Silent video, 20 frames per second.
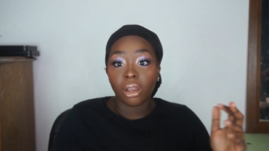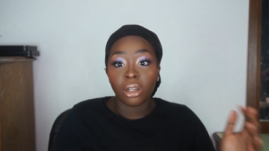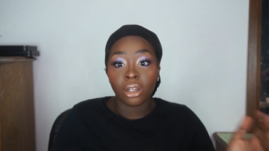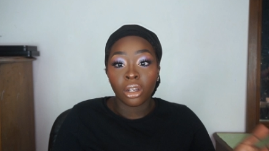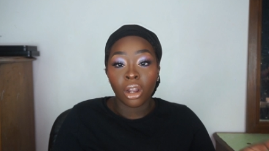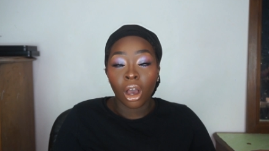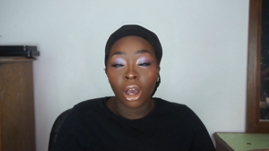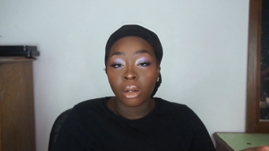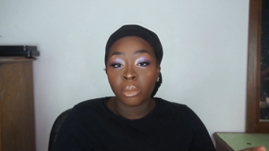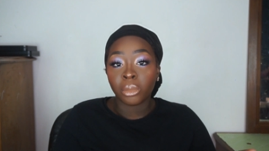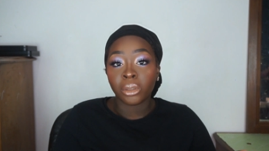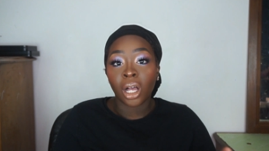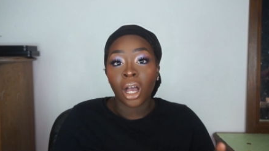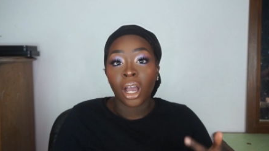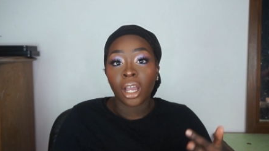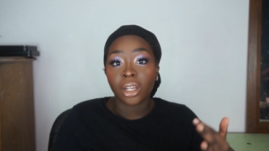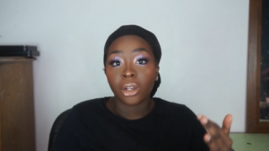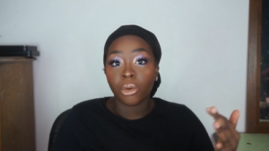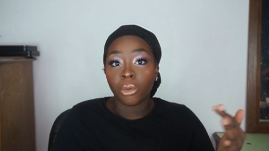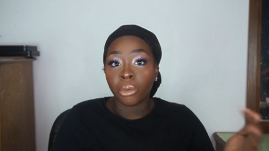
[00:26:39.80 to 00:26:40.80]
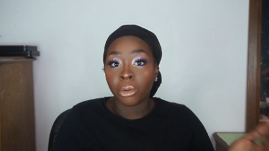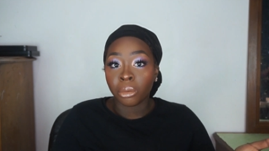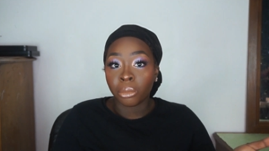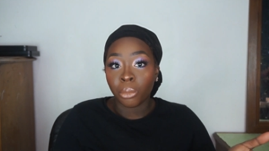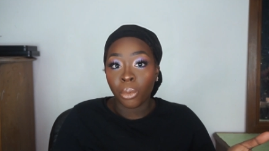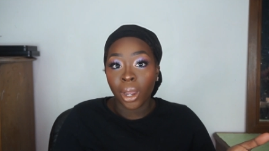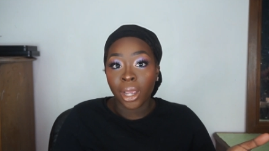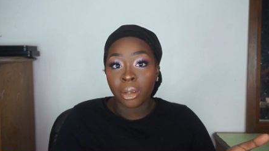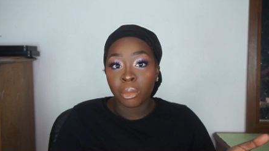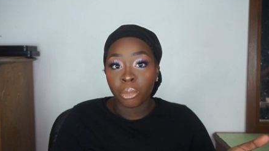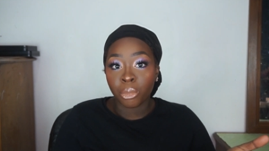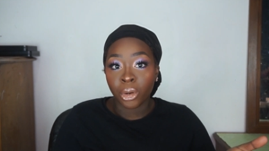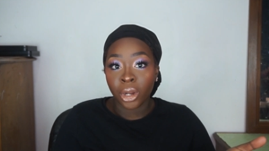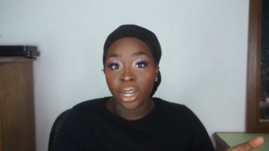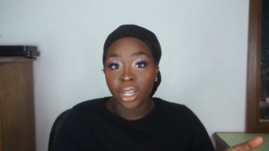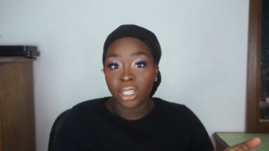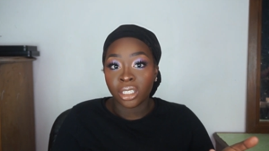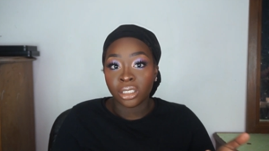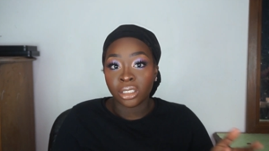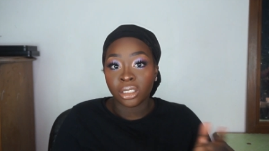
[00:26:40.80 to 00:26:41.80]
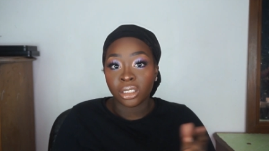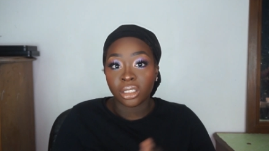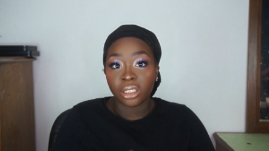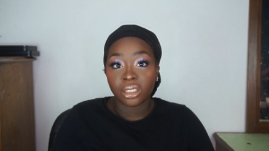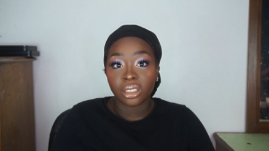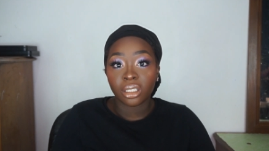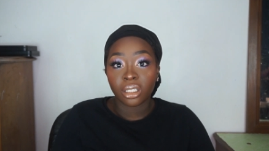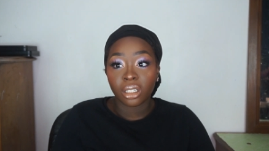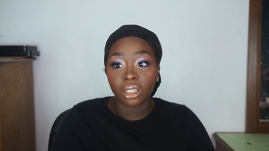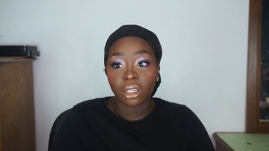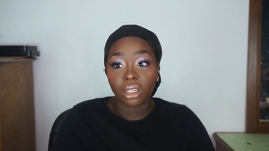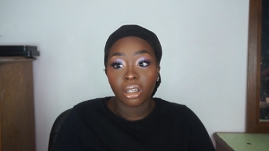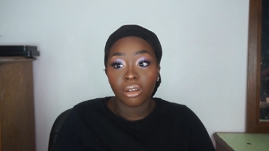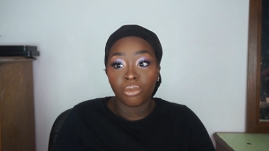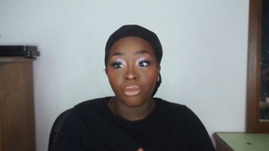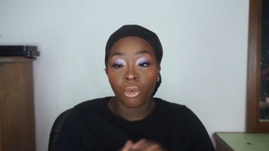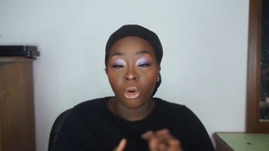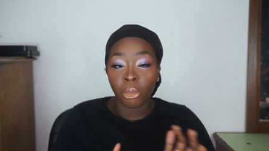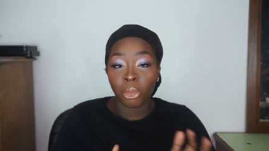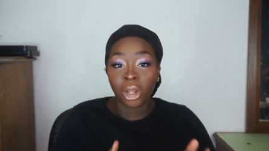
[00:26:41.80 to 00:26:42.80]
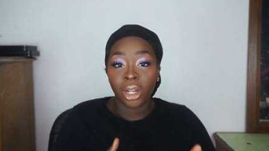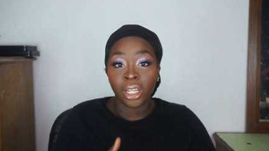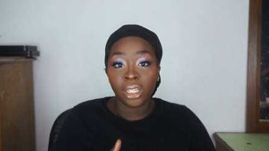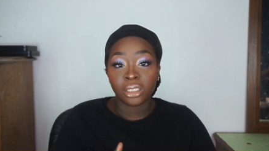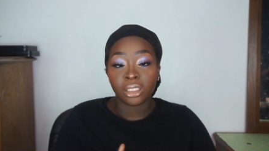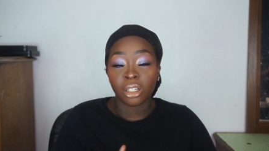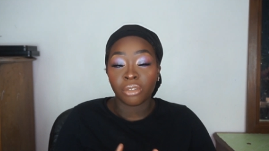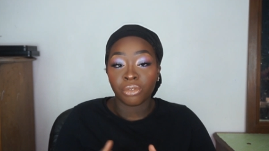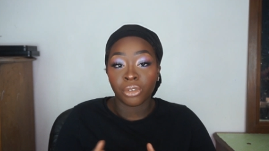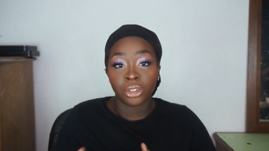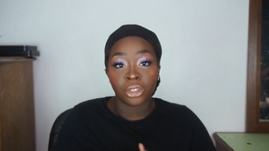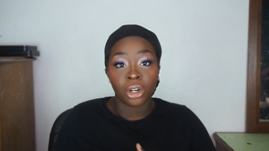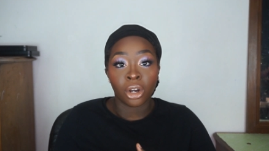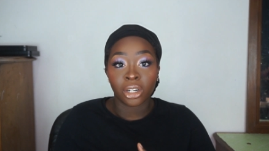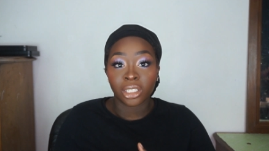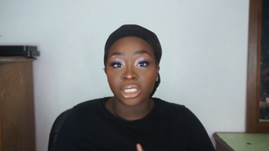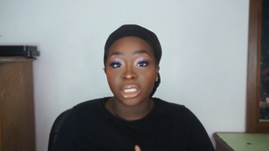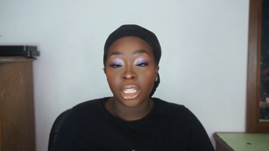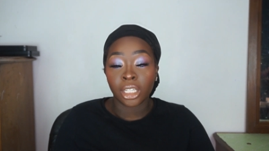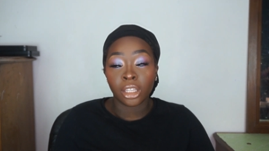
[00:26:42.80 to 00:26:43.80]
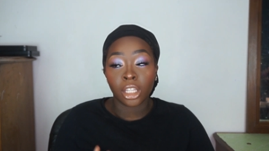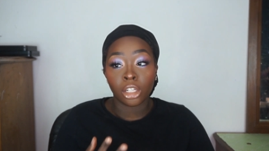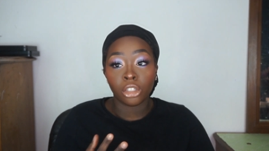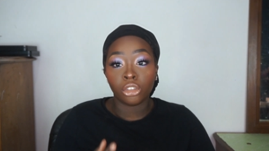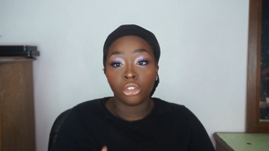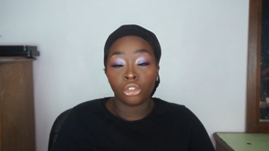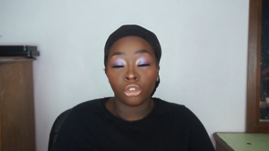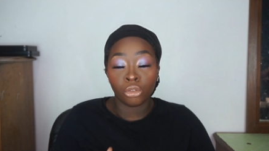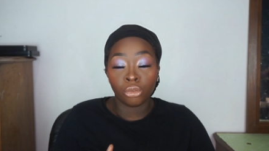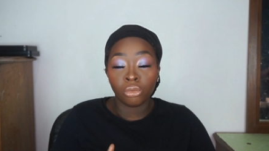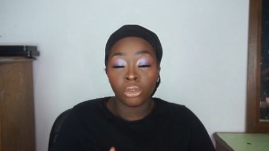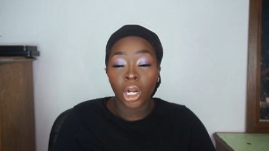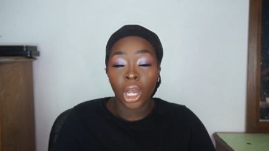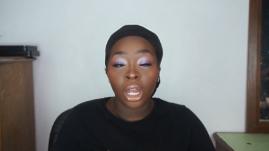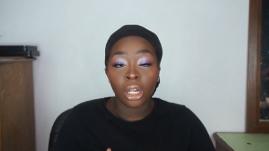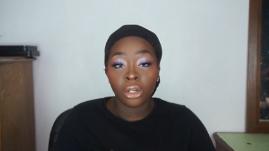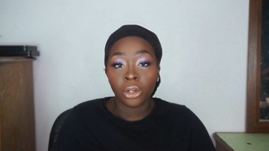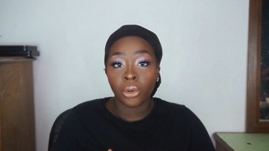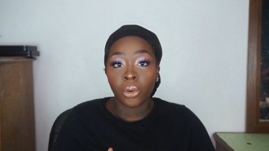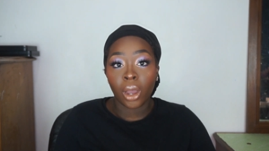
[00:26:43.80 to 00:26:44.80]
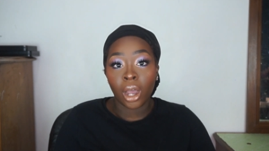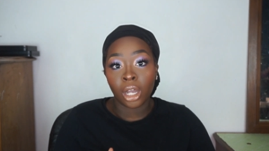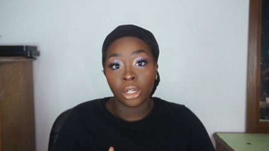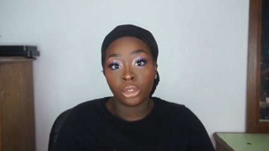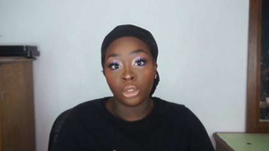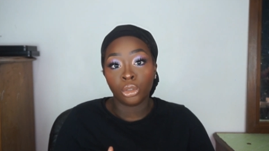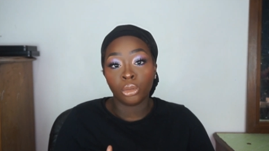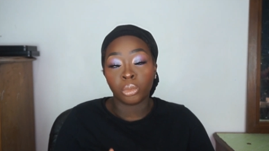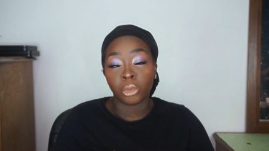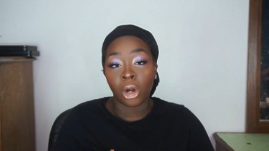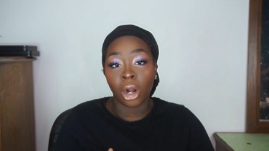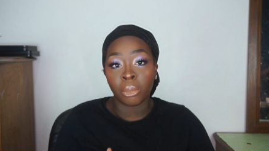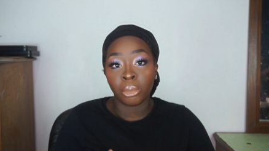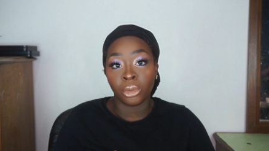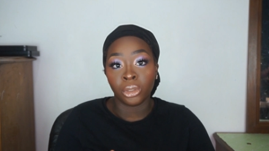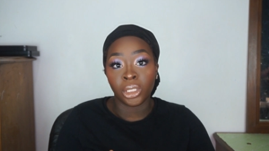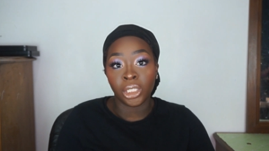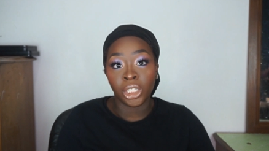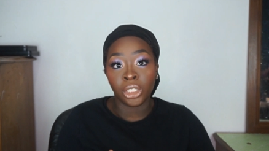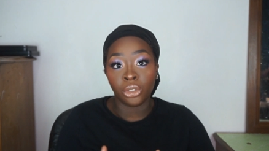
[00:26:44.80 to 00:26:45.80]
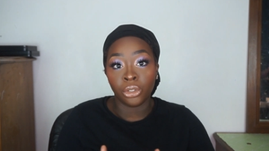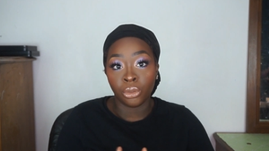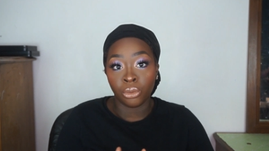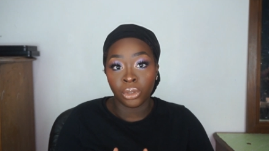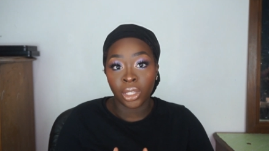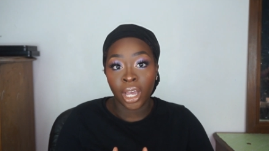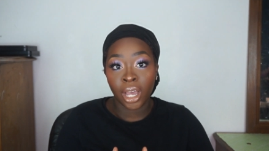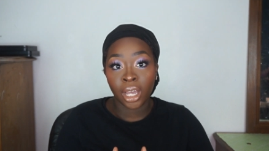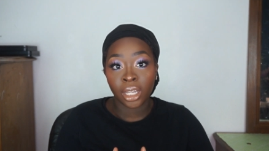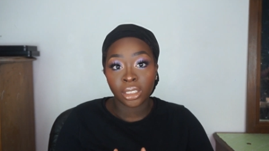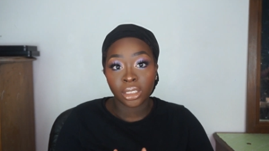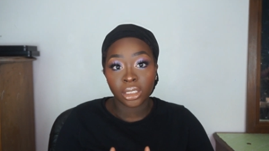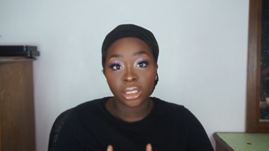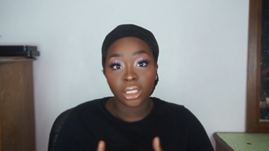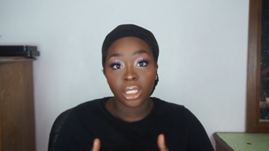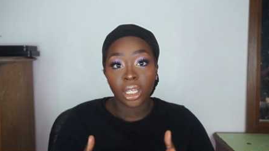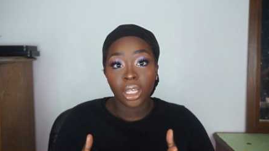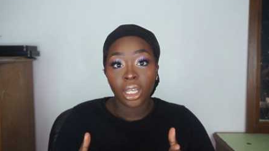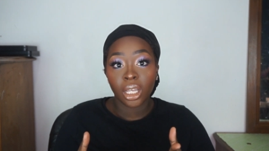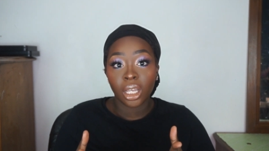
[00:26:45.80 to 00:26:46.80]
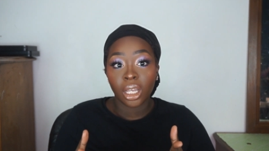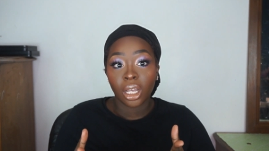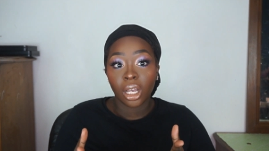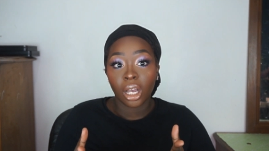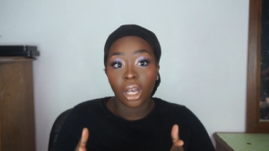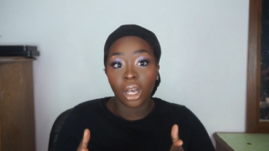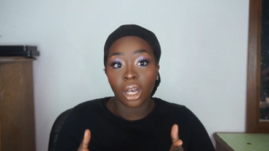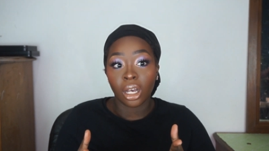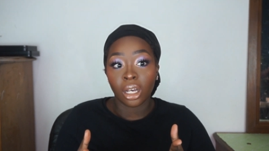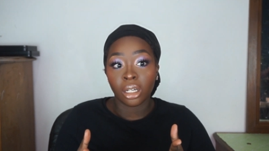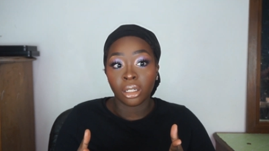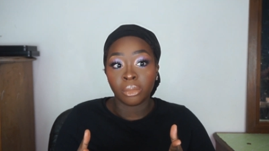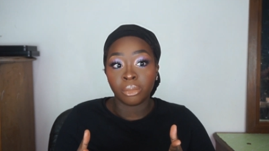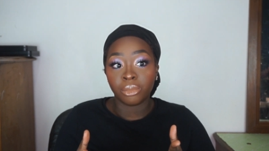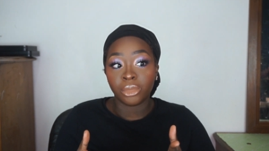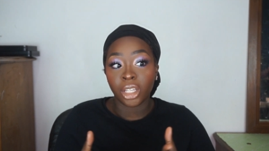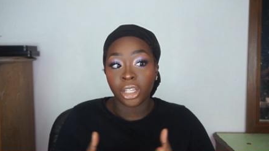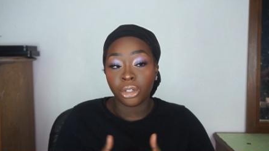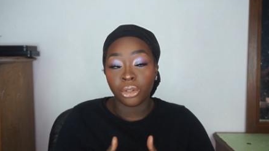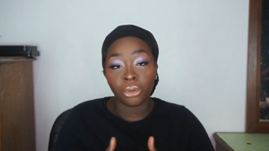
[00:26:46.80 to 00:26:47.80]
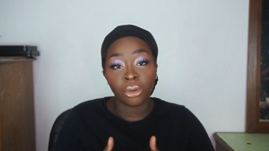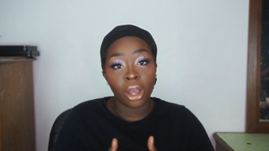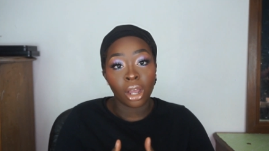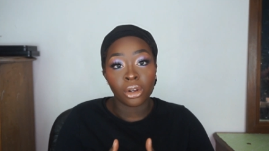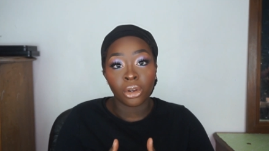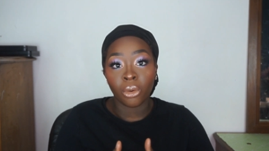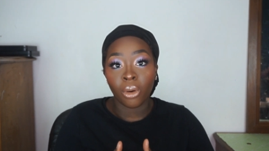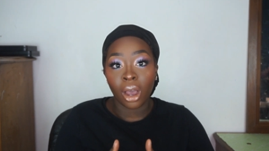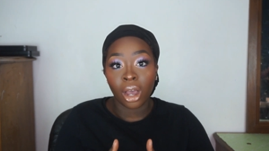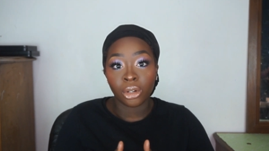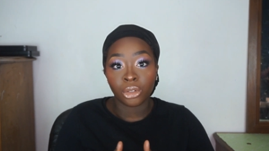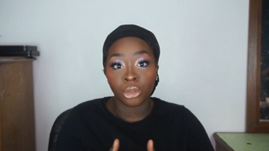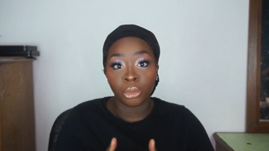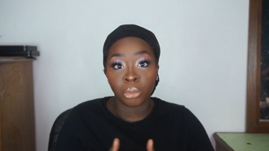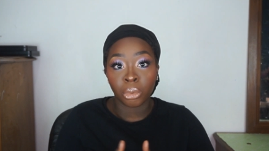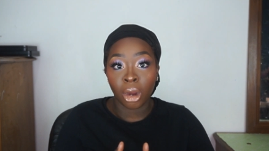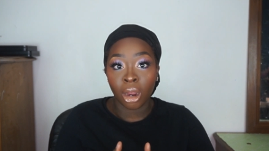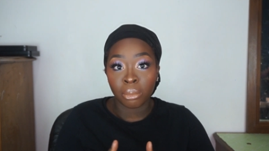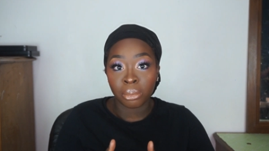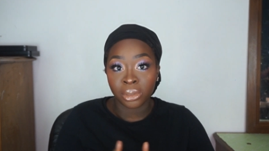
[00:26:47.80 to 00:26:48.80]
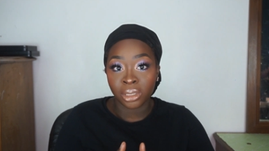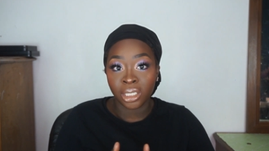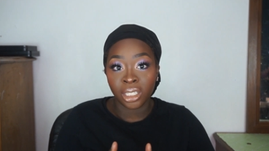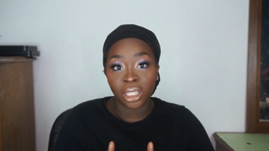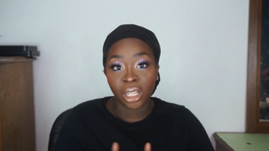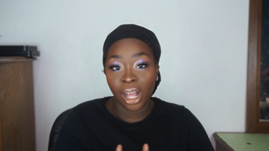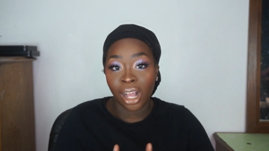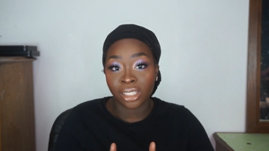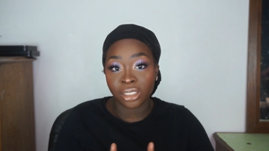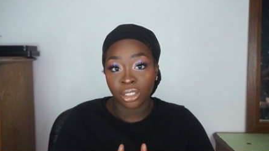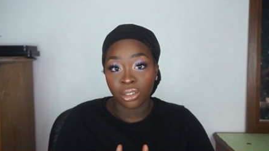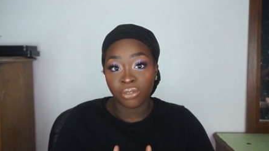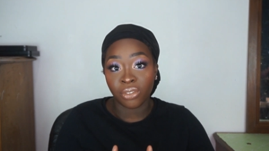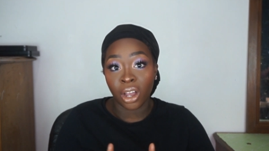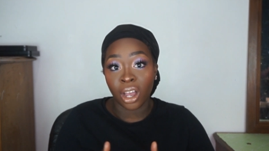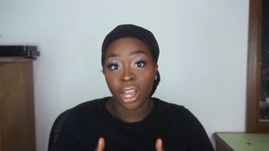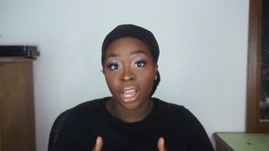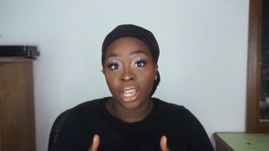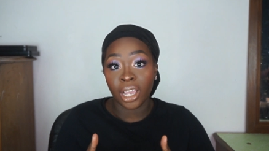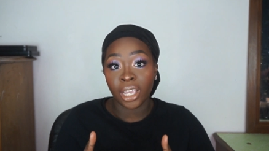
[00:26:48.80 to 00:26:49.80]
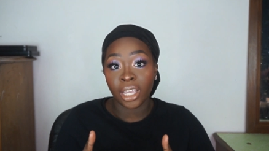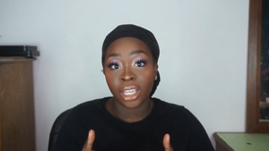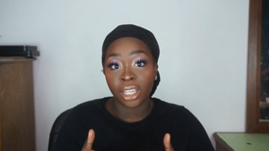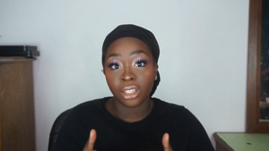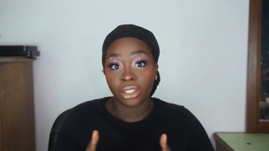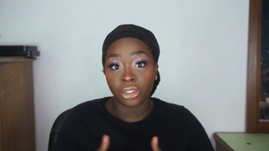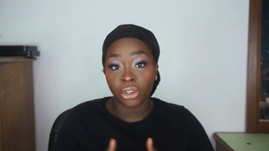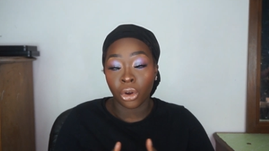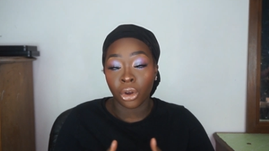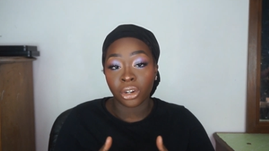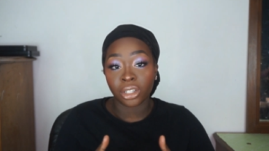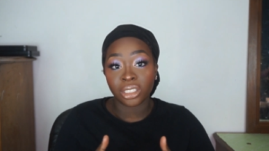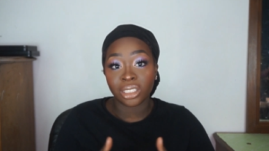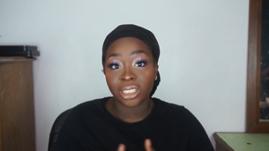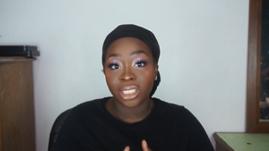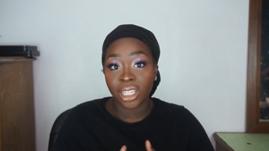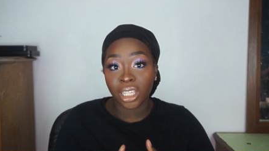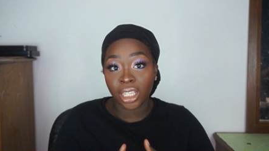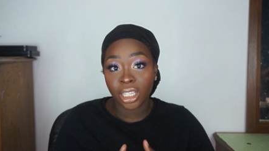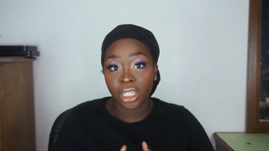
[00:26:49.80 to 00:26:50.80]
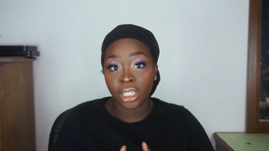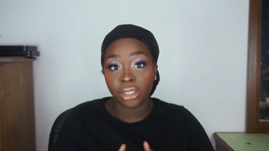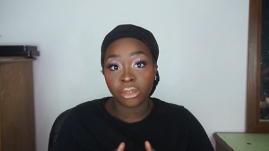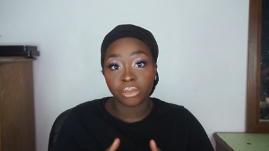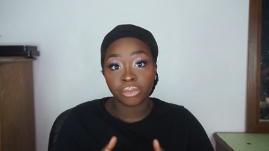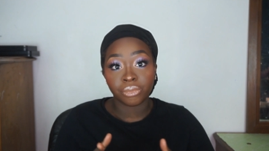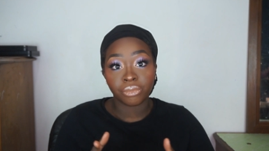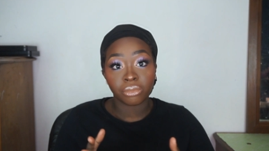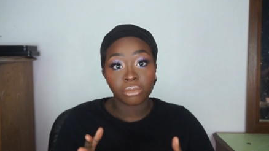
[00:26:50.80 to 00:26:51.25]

non-black or white brands formulating stuff for dark skin, they do not know how to properly do that. They do not know how to properly classify dark skin,